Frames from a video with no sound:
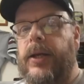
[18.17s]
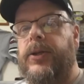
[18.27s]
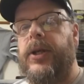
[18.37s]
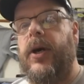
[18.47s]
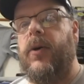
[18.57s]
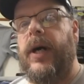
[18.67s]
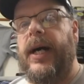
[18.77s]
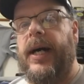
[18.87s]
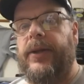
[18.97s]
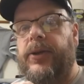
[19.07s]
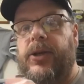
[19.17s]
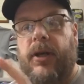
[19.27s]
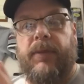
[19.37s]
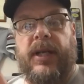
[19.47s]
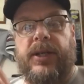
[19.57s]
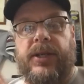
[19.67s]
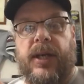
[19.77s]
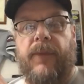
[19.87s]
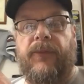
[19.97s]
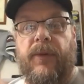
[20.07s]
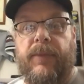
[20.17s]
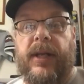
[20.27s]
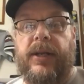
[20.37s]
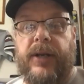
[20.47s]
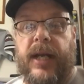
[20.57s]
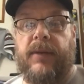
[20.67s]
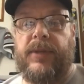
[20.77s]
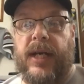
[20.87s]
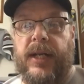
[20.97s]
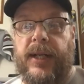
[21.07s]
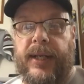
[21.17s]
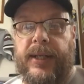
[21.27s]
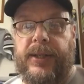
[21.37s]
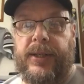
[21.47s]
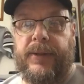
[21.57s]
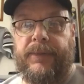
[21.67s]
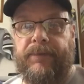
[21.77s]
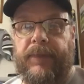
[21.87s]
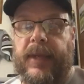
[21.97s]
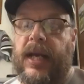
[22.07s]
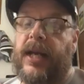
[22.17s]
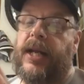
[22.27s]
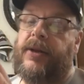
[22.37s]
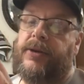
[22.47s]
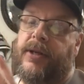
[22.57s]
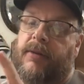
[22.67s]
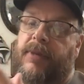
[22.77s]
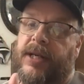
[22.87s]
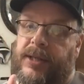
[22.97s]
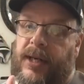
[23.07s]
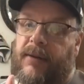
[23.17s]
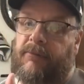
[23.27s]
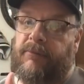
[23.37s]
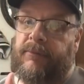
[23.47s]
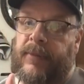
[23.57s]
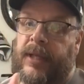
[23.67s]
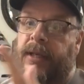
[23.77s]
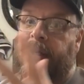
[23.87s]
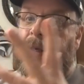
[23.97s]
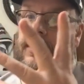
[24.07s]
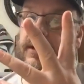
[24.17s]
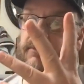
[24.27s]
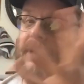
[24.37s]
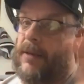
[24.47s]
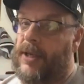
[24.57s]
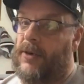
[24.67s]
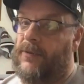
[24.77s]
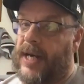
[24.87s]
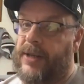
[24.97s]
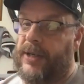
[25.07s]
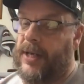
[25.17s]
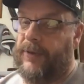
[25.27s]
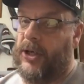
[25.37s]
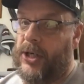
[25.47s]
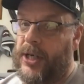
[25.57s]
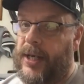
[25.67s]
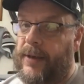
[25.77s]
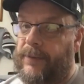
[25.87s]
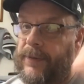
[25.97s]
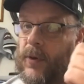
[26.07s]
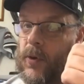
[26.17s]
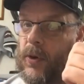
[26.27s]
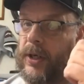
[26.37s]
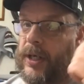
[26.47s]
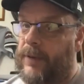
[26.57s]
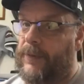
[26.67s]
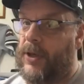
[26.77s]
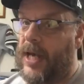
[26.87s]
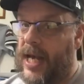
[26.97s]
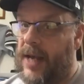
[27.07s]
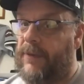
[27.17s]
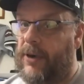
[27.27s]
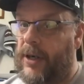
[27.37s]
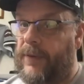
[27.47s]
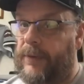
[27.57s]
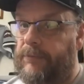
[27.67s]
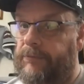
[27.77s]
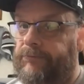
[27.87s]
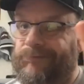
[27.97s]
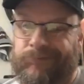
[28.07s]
So, there's going to be some familiar names on the list, and then there's going to be some maybe you've either never heard of, or if you have heard of them,